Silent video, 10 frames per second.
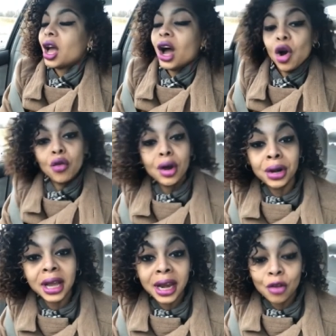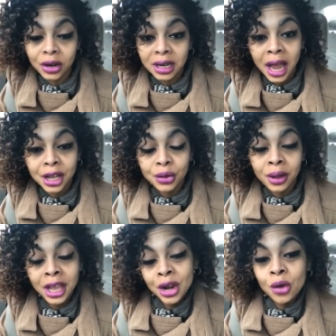A real nigga that really like you,
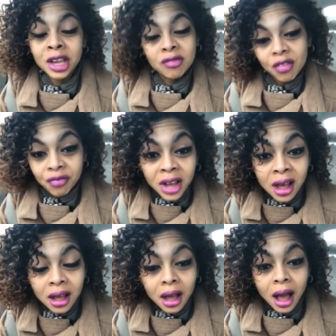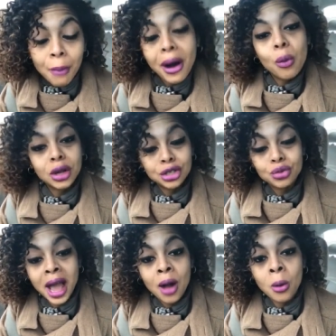he don't give a fuck about what you
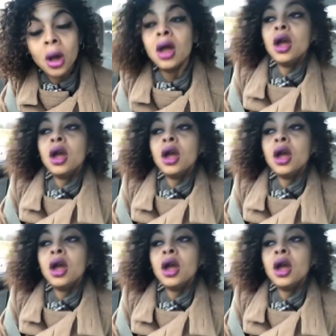got on.